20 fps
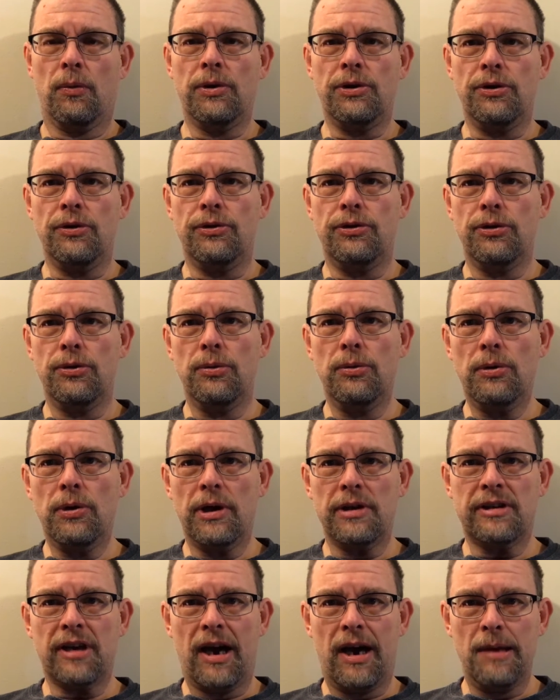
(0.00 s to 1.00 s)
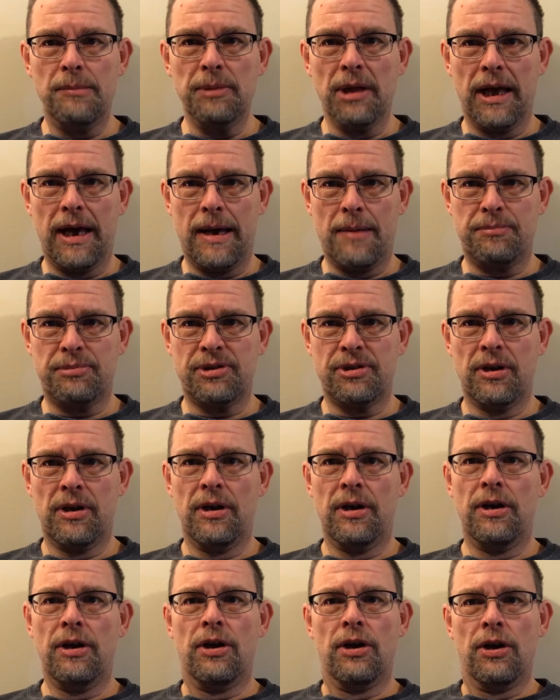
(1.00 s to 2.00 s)
when you do a time lapse,
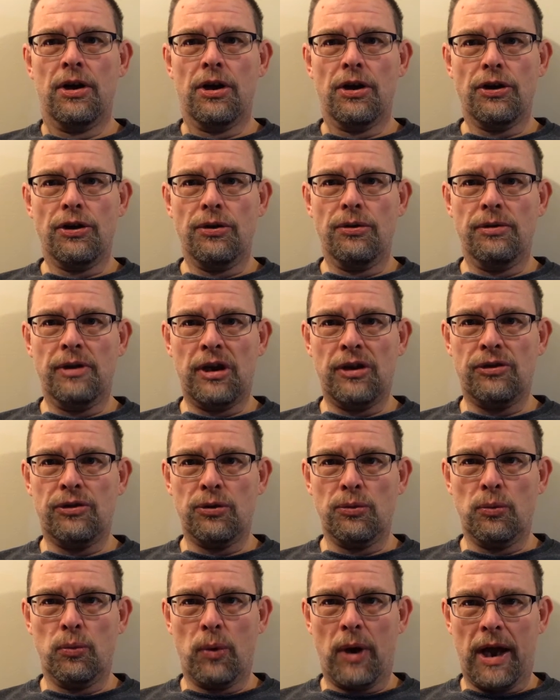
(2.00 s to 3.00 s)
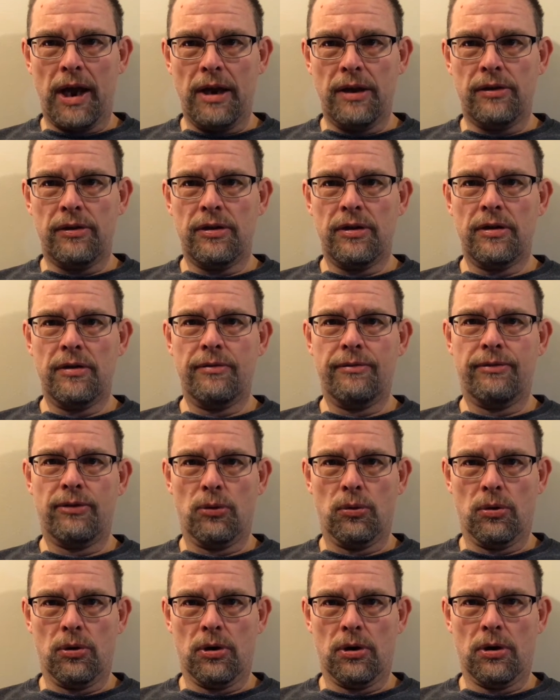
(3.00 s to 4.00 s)
you need to wait
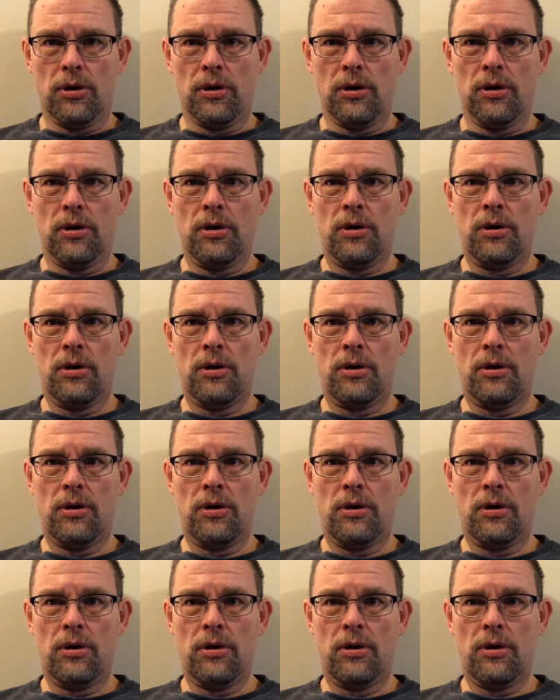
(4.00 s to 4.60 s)
for